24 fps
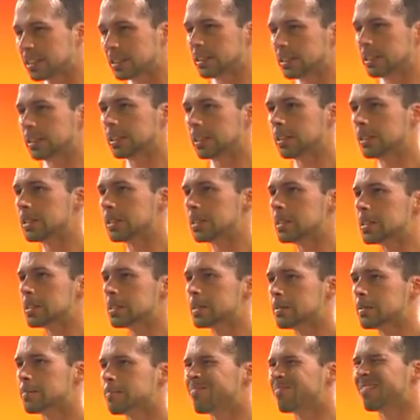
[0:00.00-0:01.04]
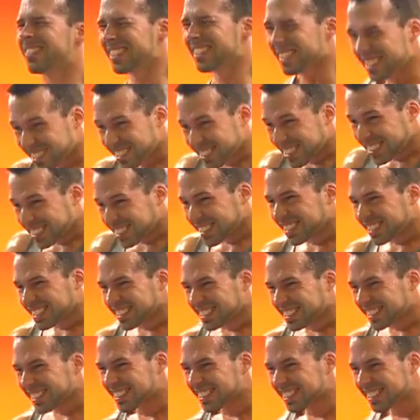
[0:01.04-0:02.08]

to be successful in bodybuilding, your diet